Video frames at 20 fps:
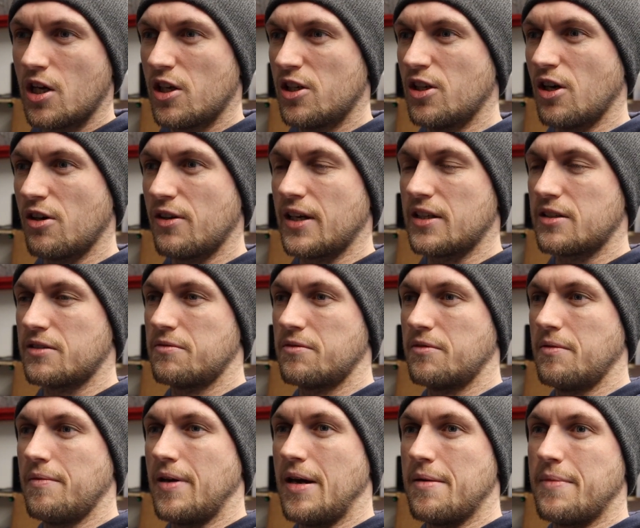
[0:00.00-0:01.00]
you know,
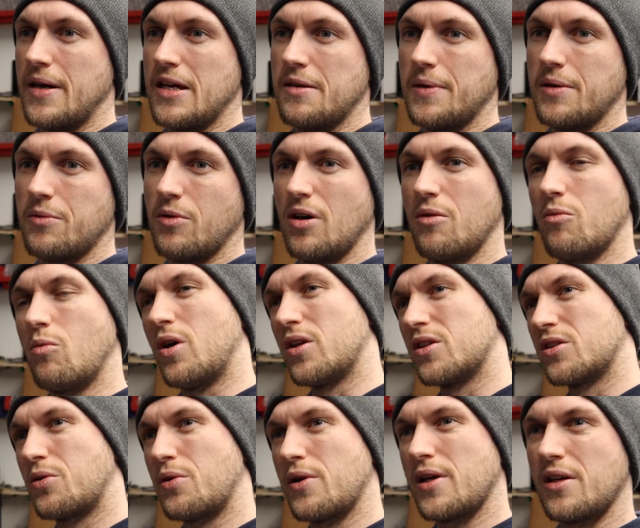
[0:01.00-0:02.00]
that may be what,
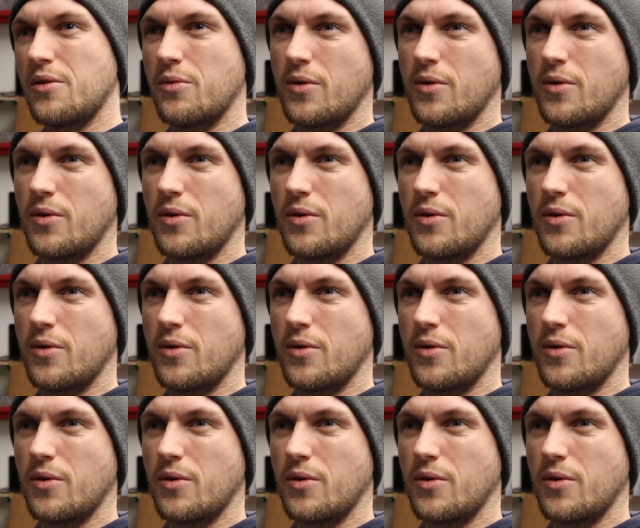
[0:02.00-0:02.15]
120,